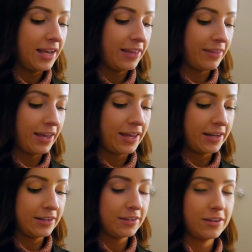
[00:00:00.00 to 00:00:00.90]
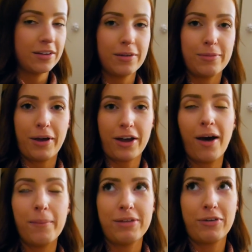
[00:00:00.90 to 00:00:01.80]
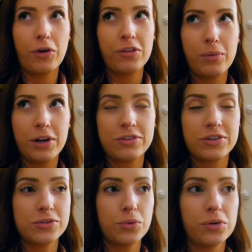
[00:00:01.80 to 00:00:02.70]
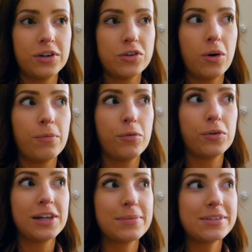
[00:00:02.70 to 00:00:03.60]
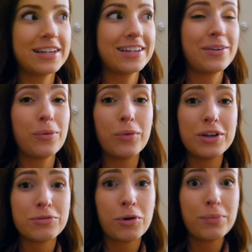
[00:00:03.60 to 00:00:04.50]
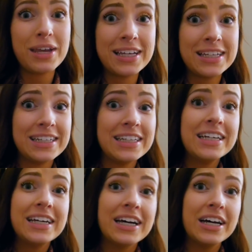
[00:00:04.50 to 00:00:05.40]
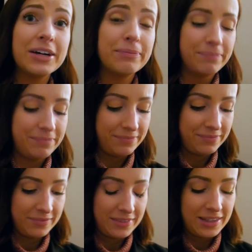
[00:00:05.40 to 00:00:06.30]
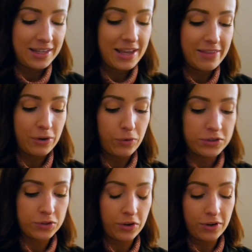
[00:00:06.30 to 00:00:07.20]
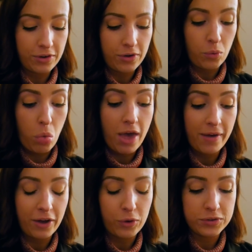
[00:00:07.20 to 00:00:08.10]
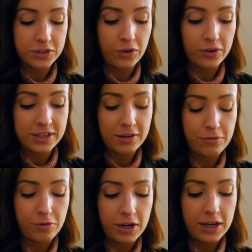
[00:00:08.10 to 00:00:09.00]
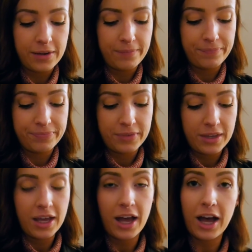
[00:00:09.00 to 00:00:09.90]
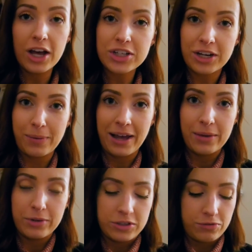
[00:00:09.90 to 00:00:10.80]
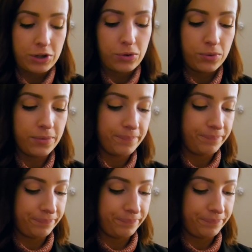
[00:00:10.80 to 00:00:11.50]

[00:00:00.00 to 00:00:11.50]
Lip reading: And then, but I can't believe I got them when I just ordered a Tom Ford lipstick. What is wrong with me? And then I also got a free eyeshadow palette, which is really cool.